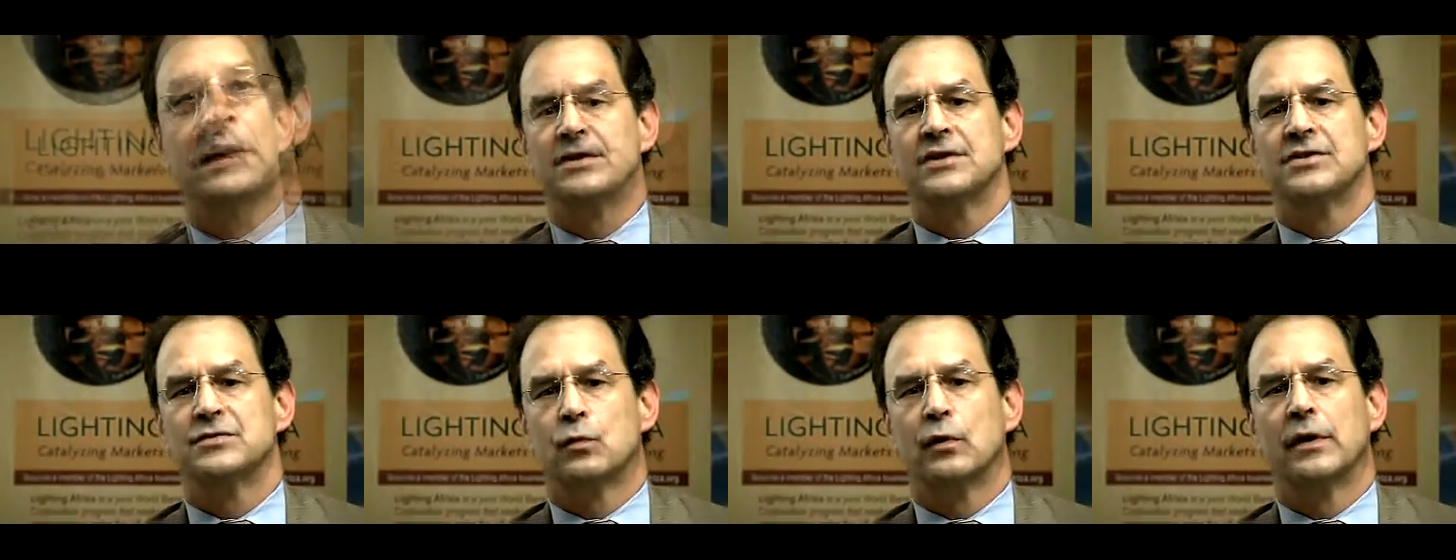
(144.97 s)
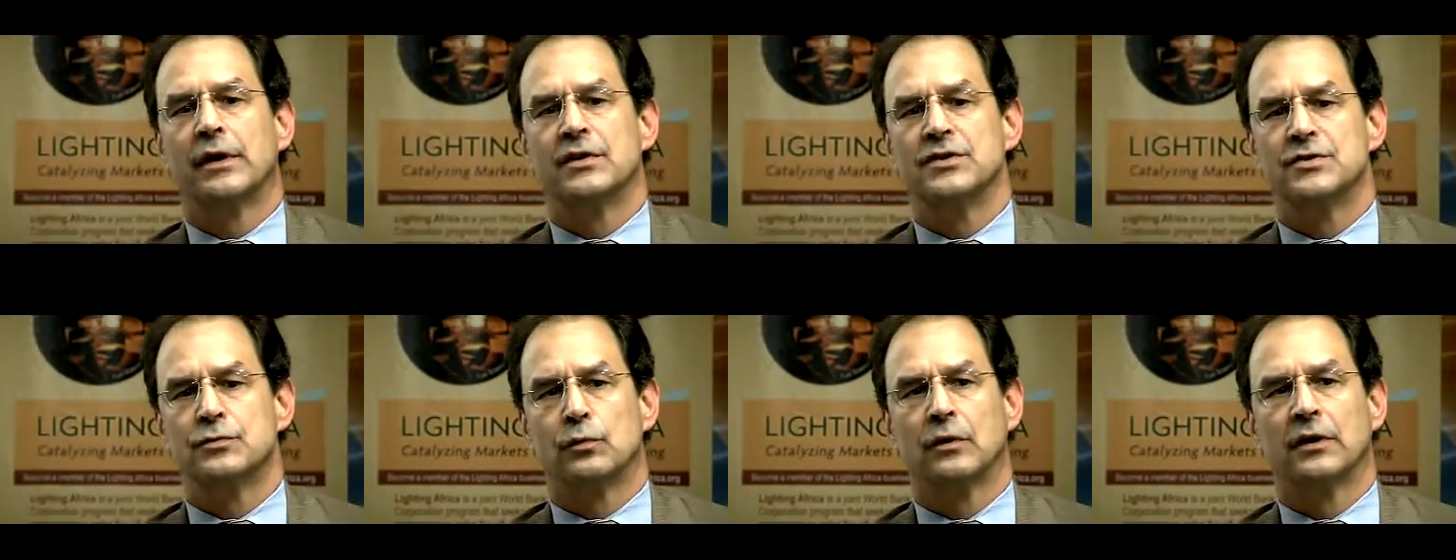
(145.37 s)
This one,
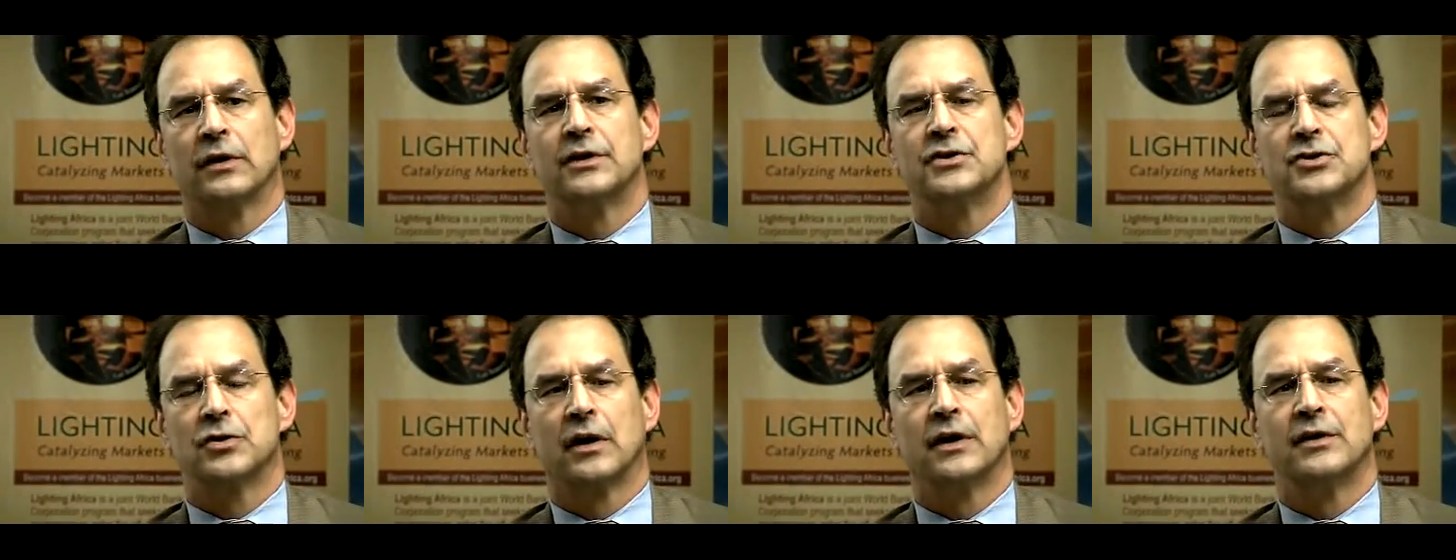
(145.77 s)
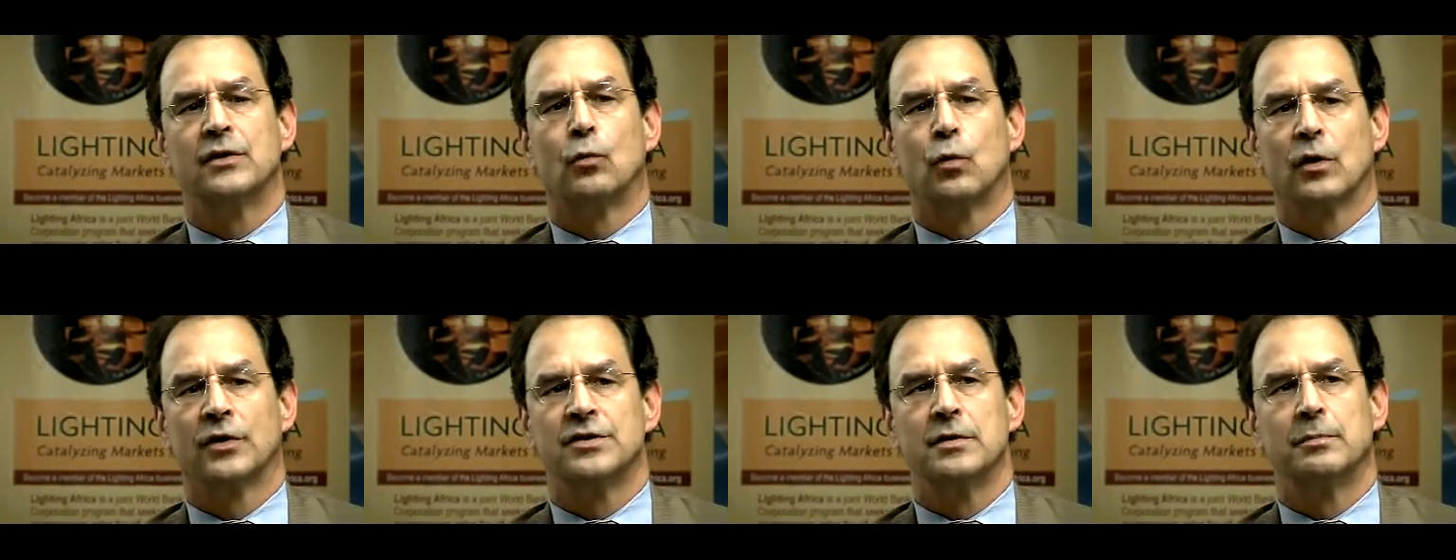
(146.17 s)
it's really trying to
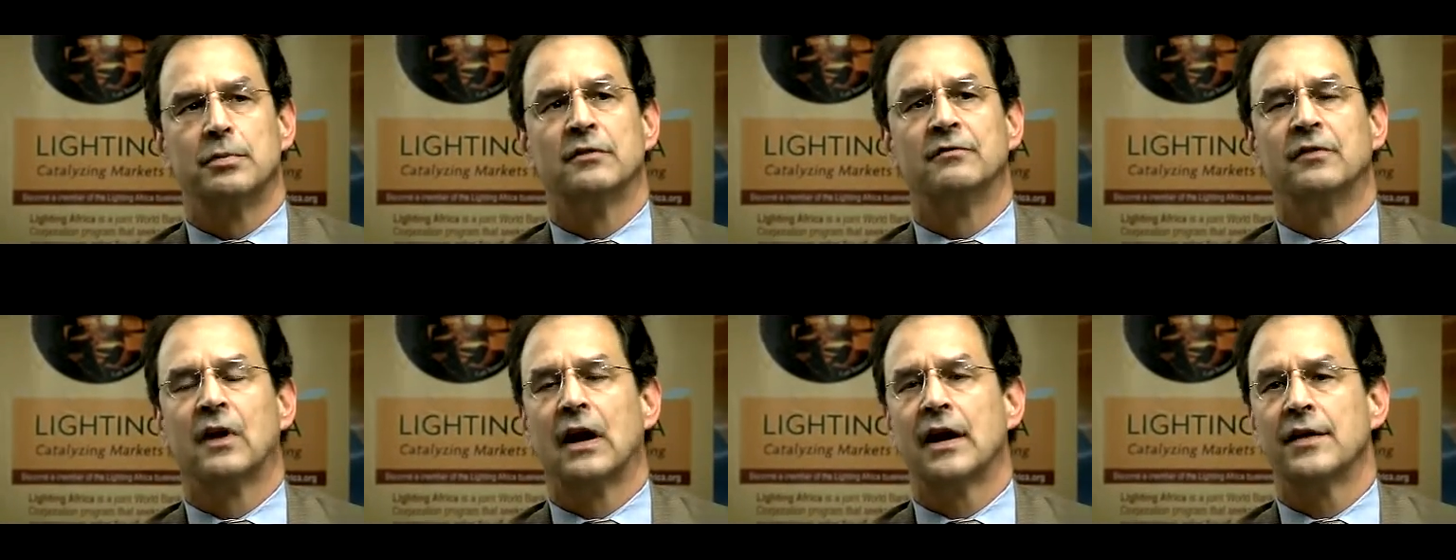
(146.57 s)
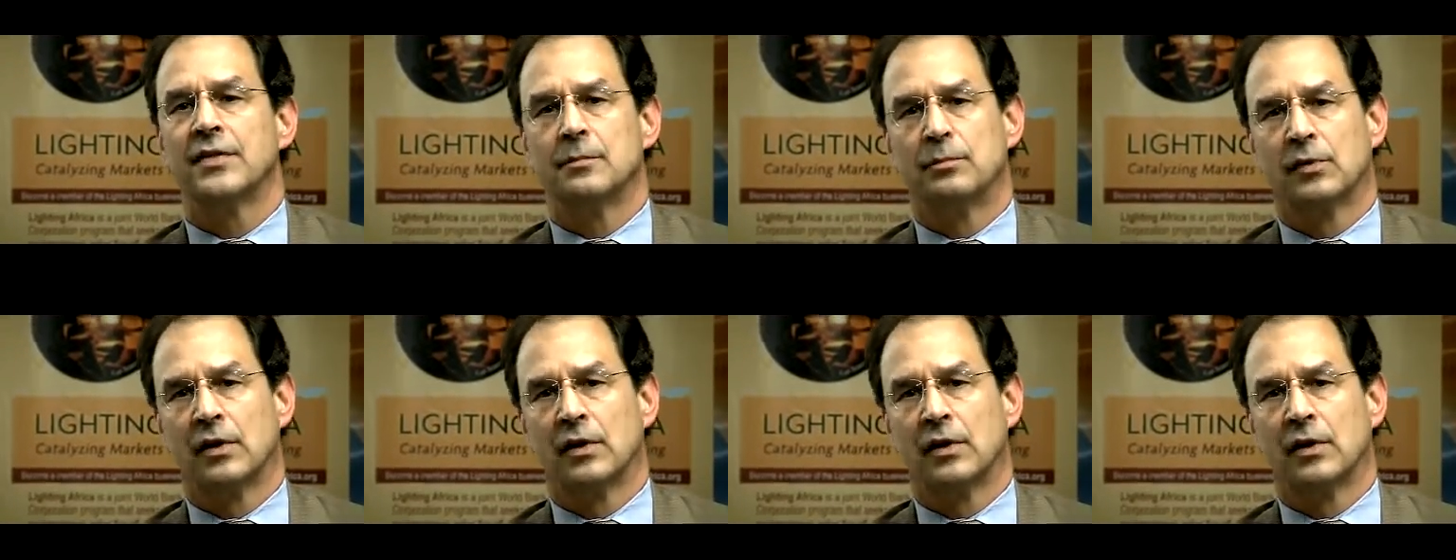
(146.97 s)
work to provide the